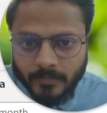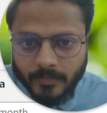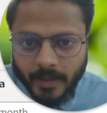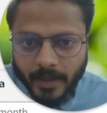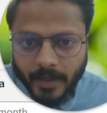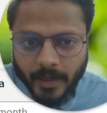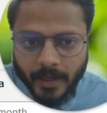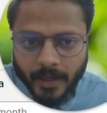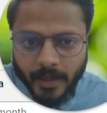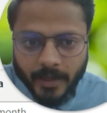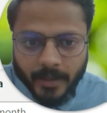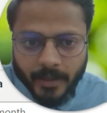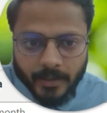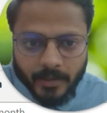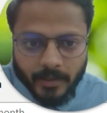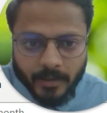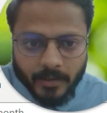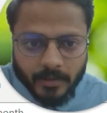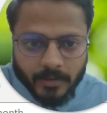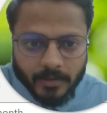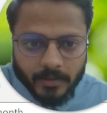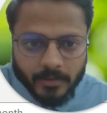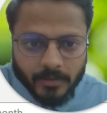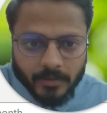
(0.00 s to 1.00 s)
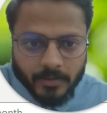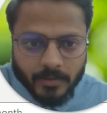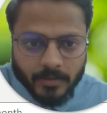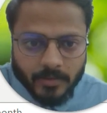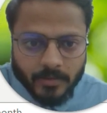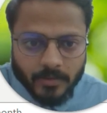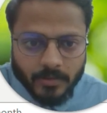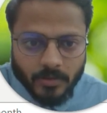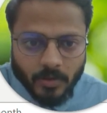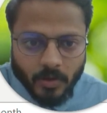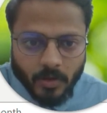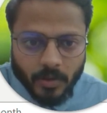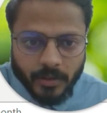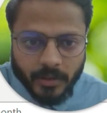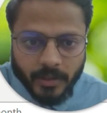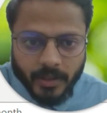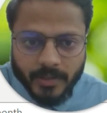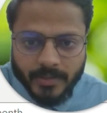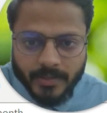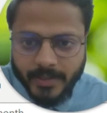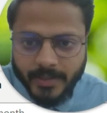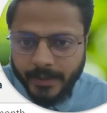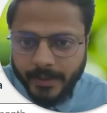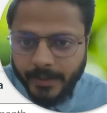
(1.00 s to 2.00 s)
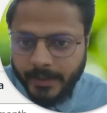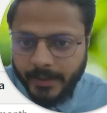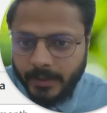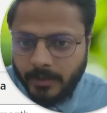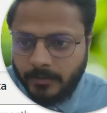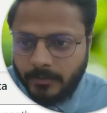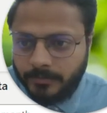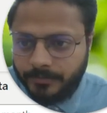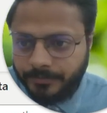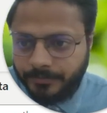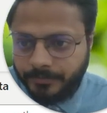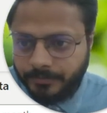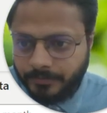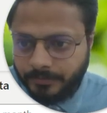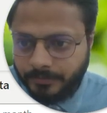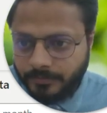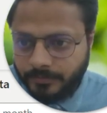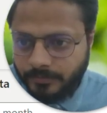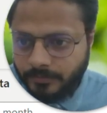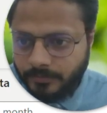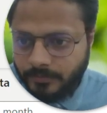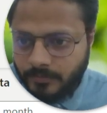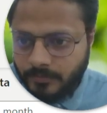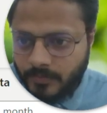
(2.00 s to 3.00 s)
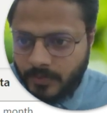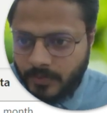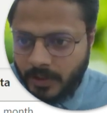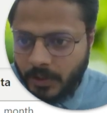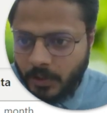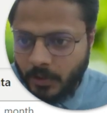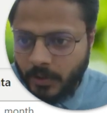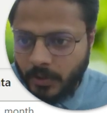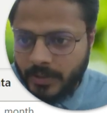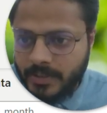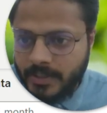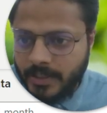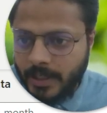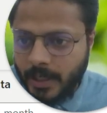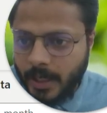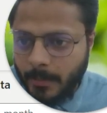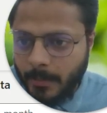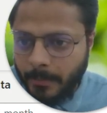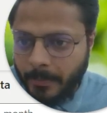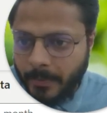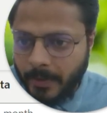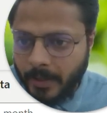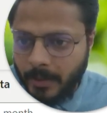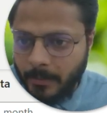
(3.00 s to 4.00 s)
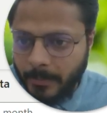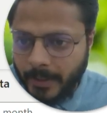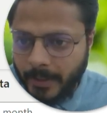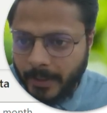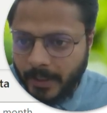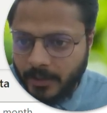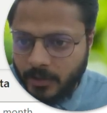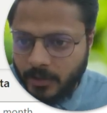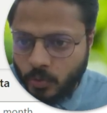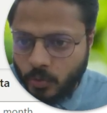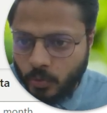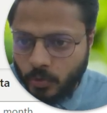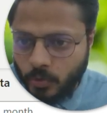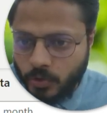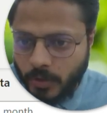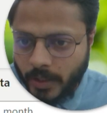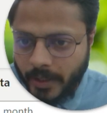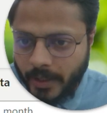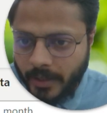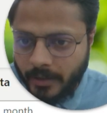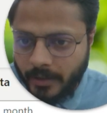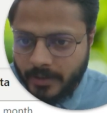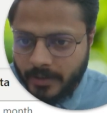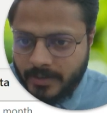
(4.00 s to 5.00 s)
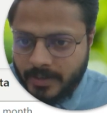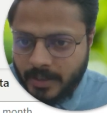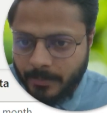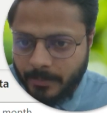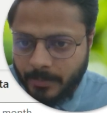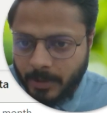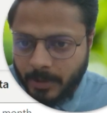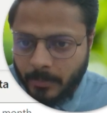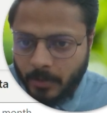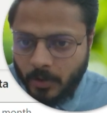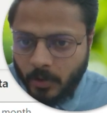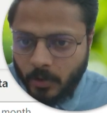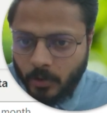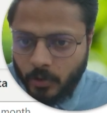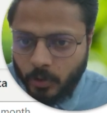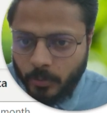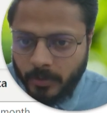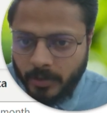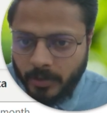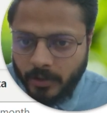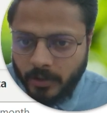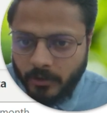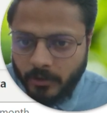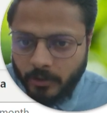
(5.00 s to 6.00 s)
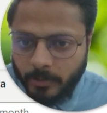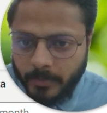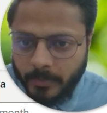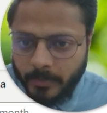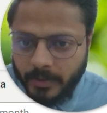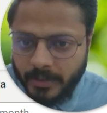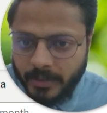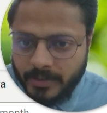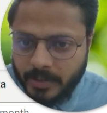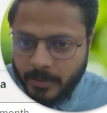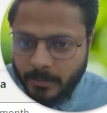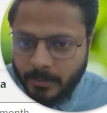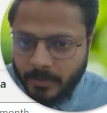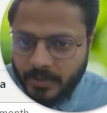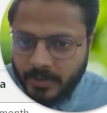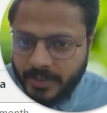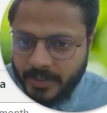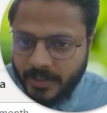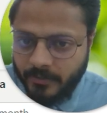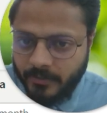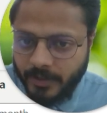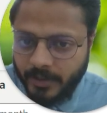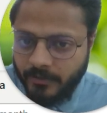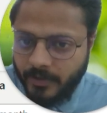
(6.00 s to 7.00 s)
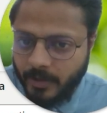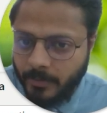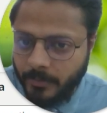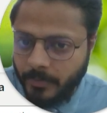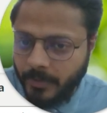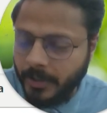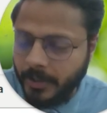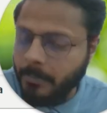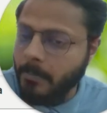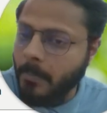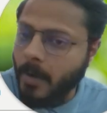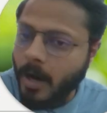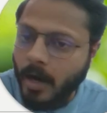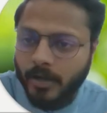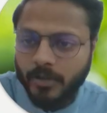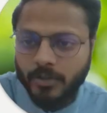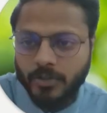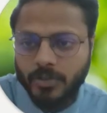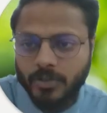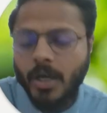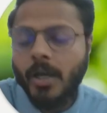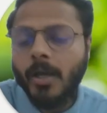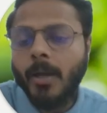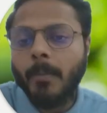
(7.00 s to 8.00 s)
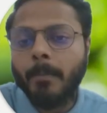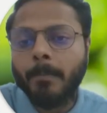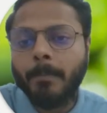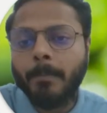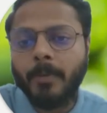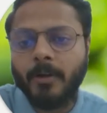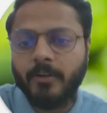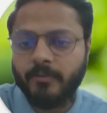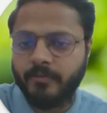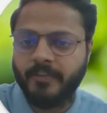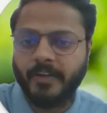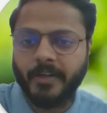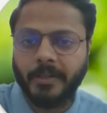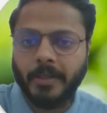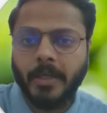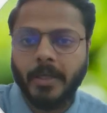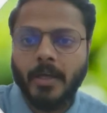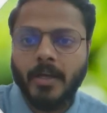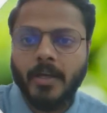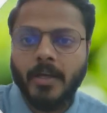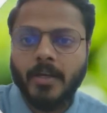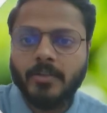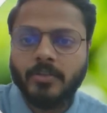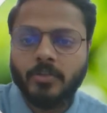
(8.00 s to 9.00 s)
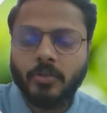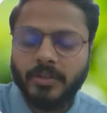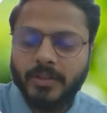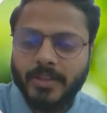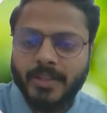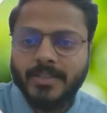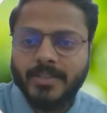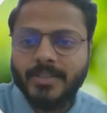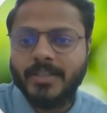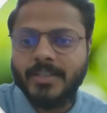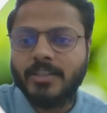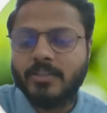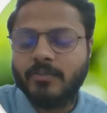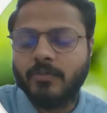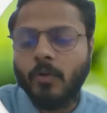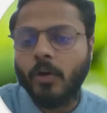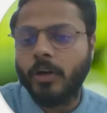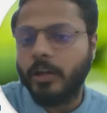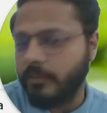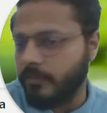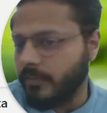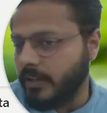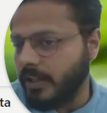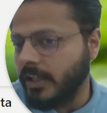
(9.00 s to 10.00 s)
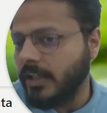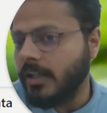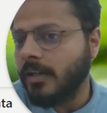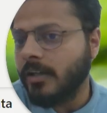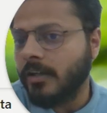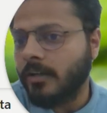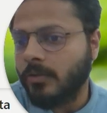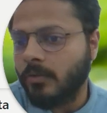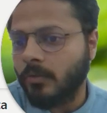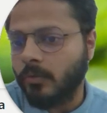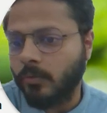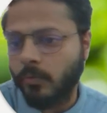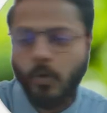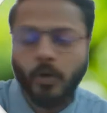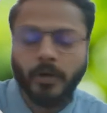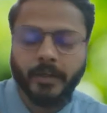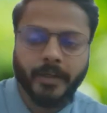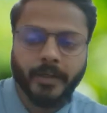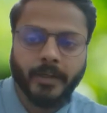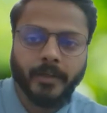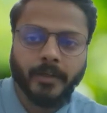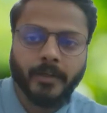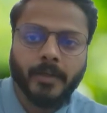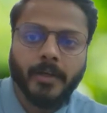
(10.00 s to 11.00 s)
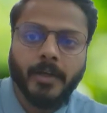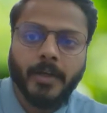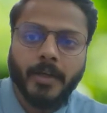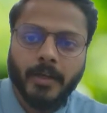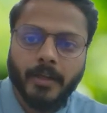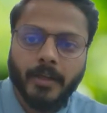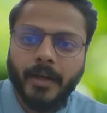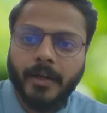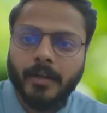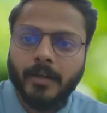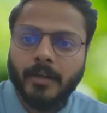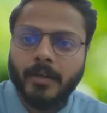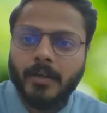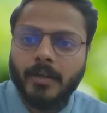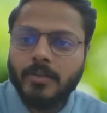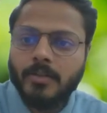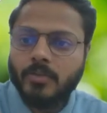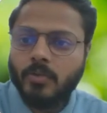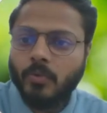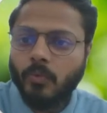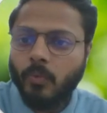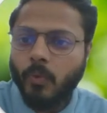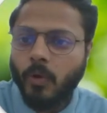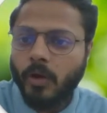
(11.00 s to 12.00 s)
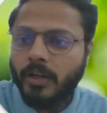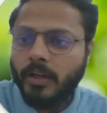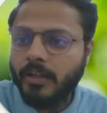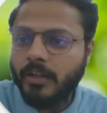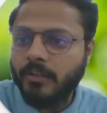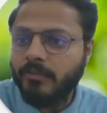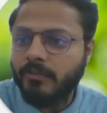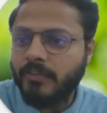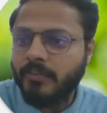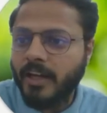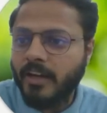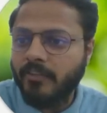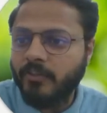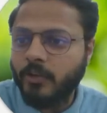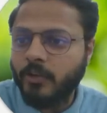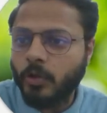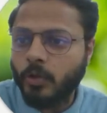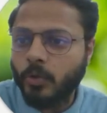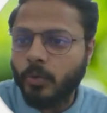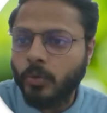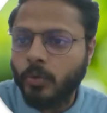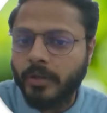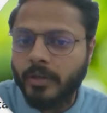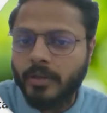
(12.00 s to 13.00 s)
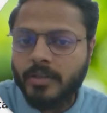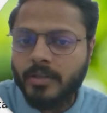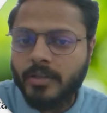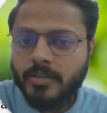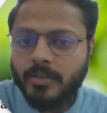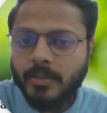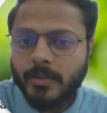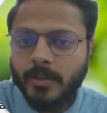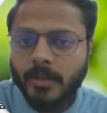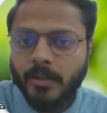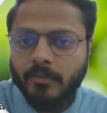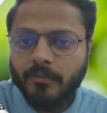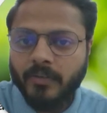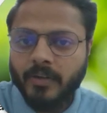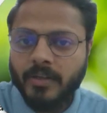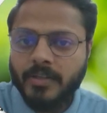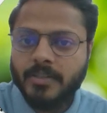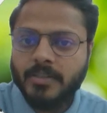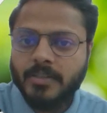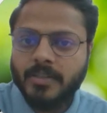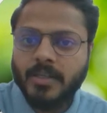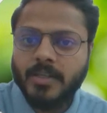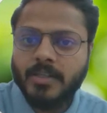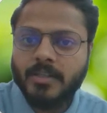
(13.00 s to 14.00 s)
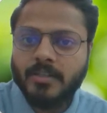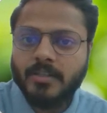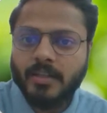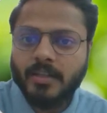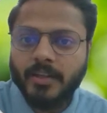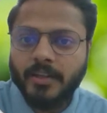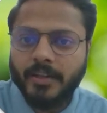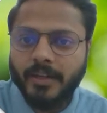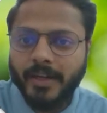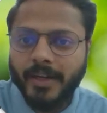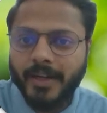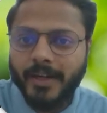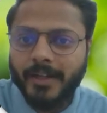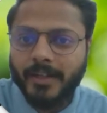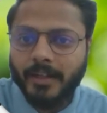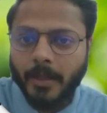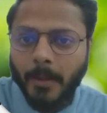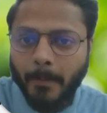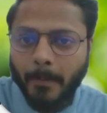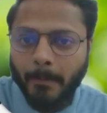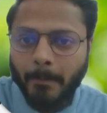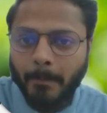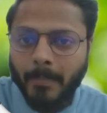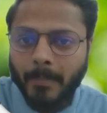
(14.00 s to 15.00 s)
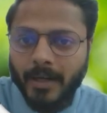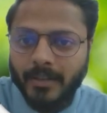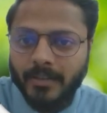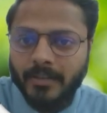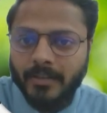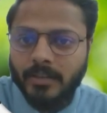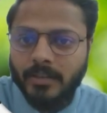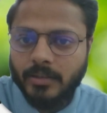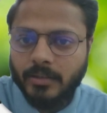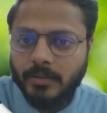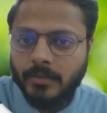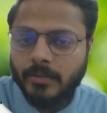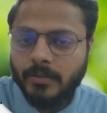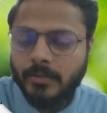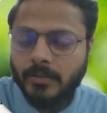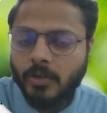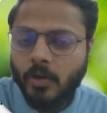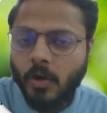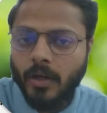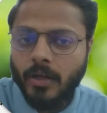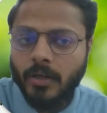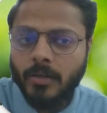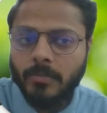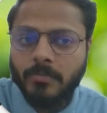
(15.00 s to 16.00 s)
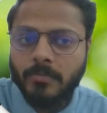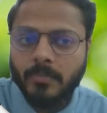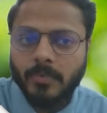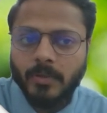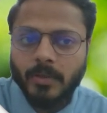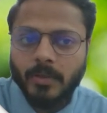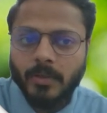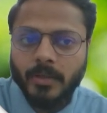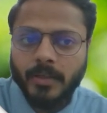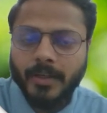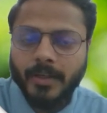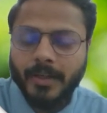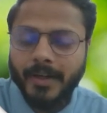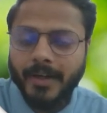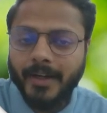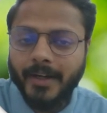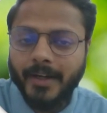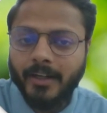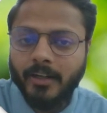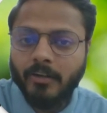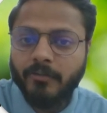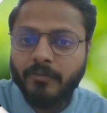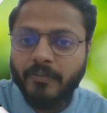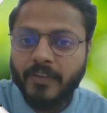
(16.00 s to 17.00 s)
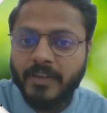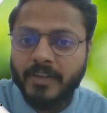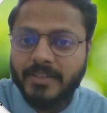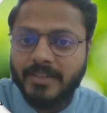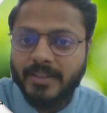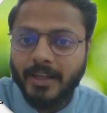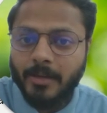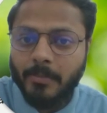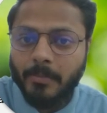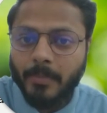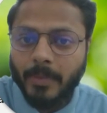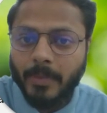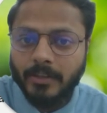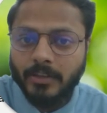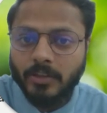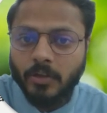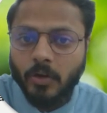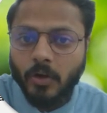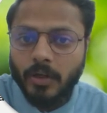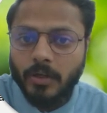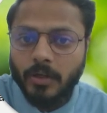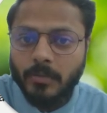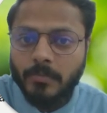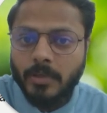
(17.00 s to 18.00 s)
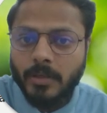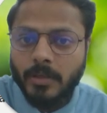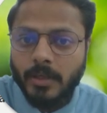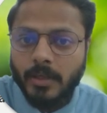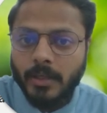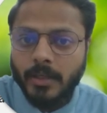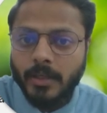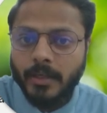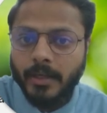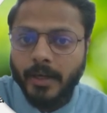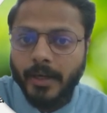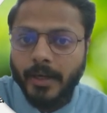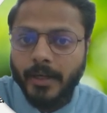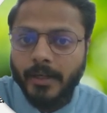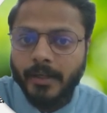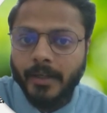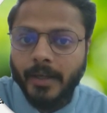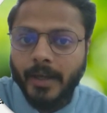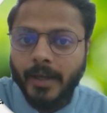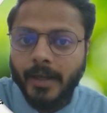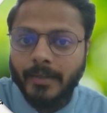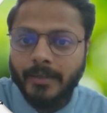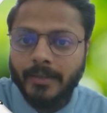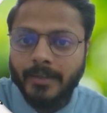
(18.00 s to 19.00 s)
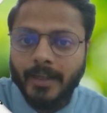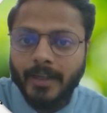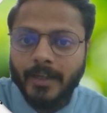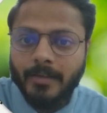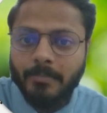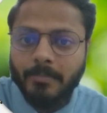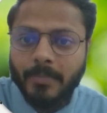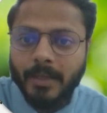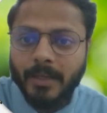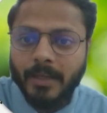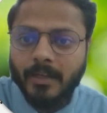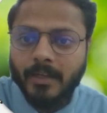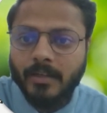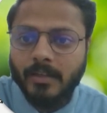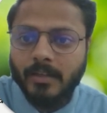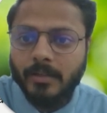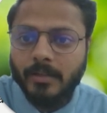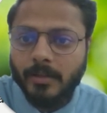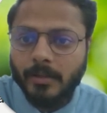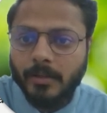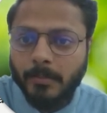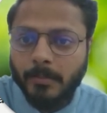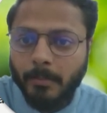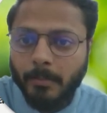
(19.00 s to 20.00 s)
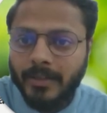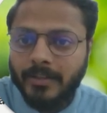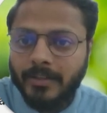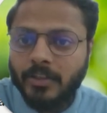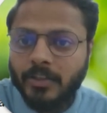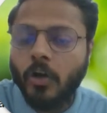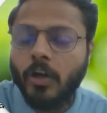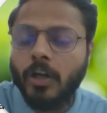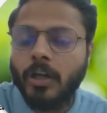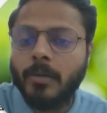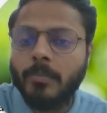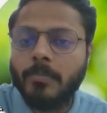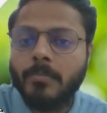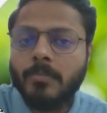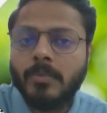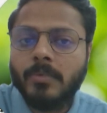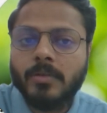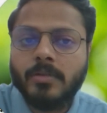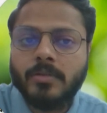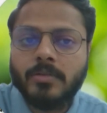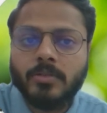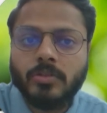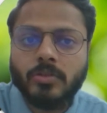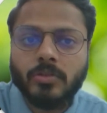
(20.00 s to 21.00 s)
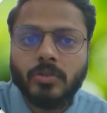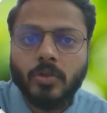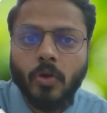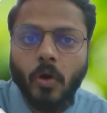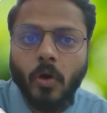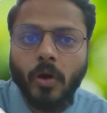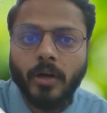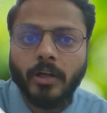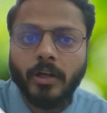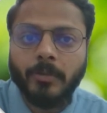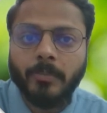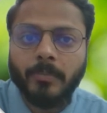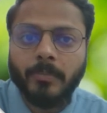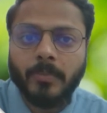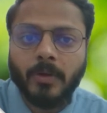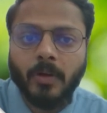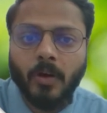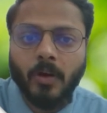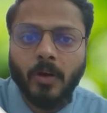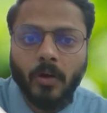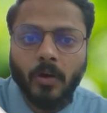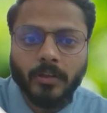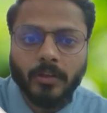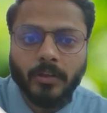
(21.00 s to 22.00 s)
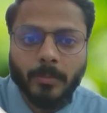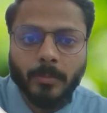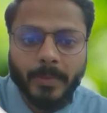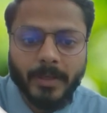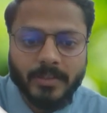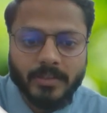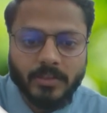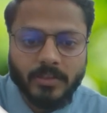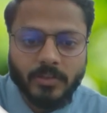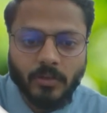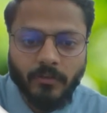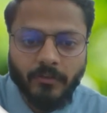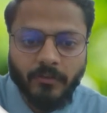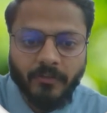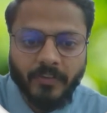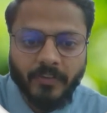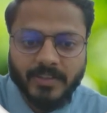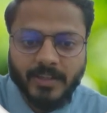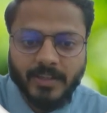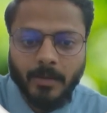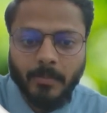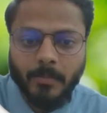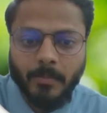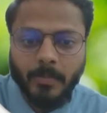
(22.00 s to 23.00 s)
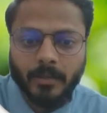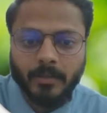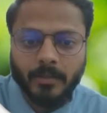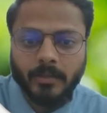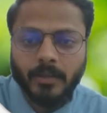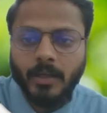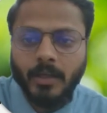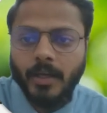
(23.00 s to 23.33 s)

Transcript: and sort ascending, you can see April, May, June, July, August, September, October, November, December, January, February, March. Perfect. So this is what we wanted, right? So what we have to do is first is create month column, create fiscal month column, right? And then make month column sort on the basis of fiscal month.